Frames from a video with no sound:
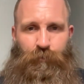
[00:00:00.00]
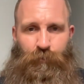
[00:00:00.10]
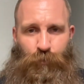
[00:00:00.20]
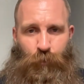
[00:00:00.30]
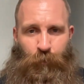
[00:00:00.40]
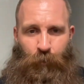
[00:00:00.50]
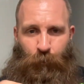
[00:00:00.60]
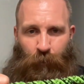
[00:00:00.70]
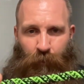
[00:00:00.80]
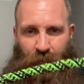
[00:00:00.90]
I'll show you
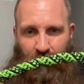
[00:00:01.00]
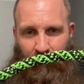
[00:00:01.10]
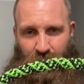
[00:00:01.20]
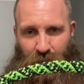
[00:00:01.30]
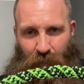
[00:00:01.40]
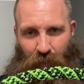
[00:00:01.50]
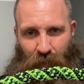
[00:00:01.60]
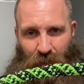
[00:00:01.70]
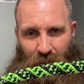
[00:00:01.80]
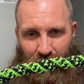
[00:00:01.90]
another one of these
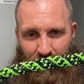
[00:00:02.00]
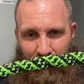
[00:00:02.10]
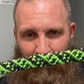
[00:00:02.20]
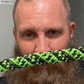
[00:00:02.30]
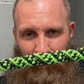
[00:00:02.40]
things.